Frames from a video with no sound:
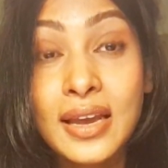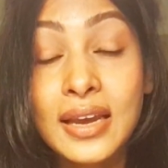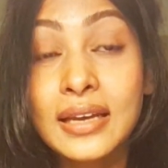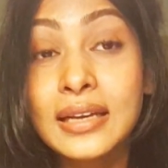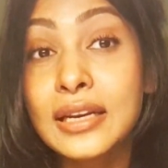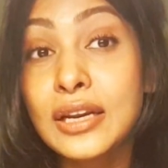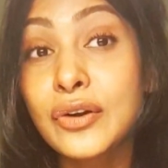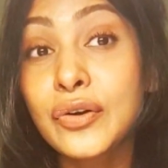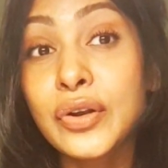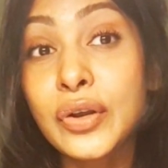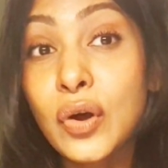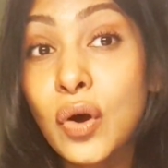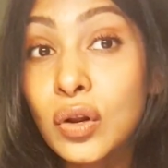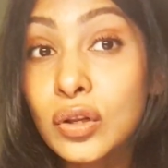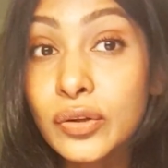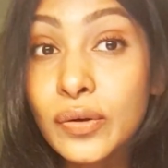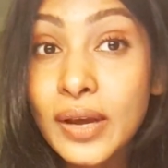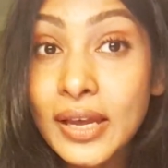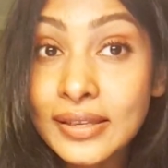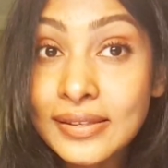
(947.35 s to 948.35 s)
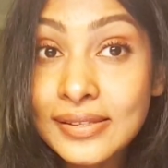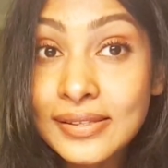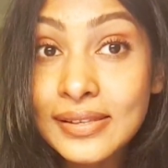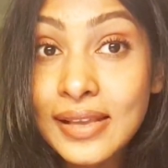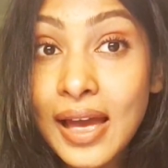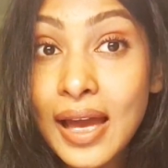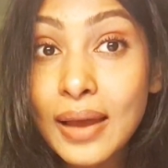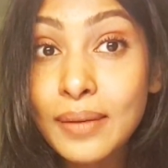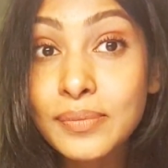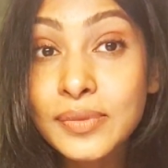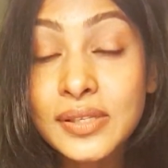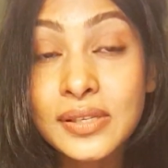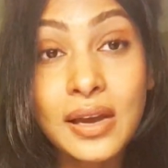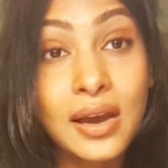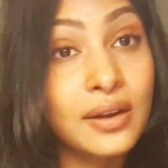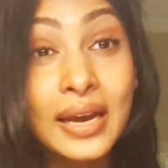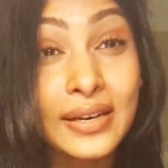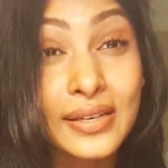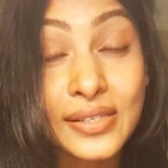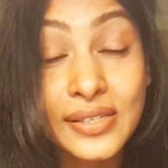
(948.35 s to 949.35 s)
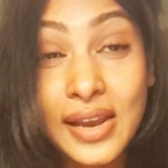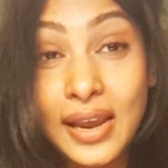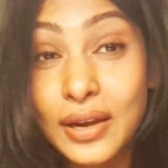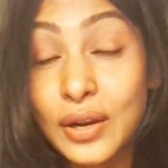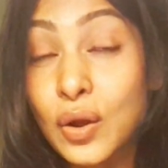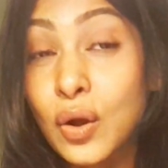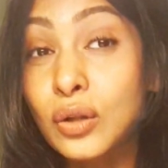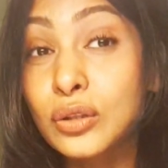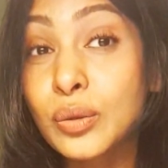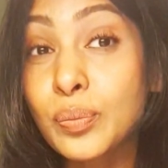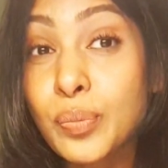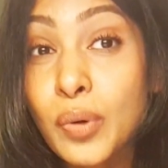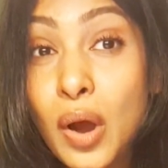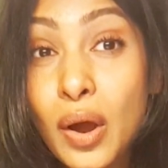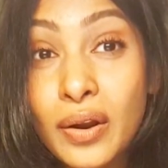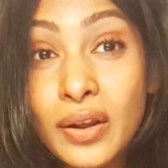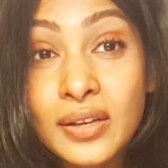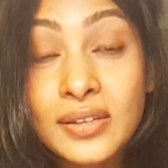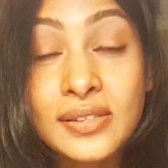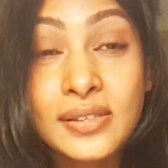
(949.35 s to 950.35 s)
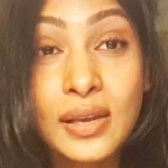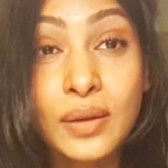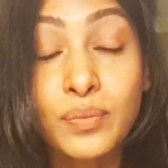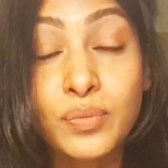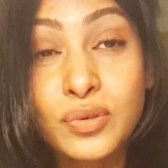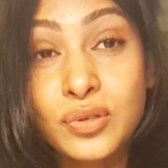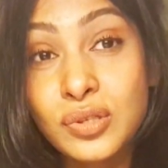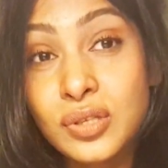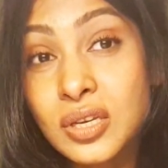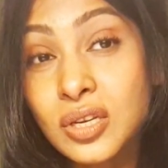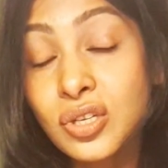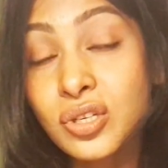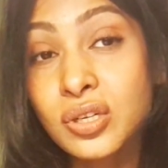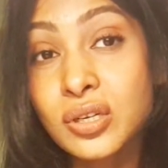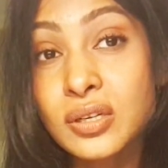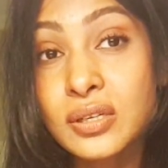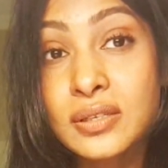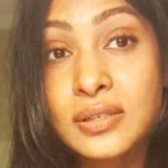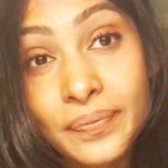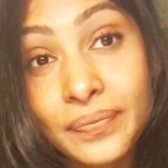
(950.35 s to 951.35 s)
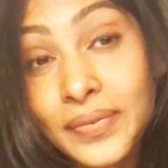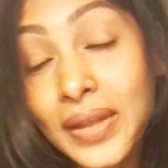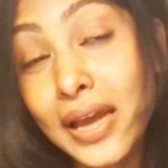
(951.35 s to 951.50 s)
clearing all your exams, understanding all the products and procedures,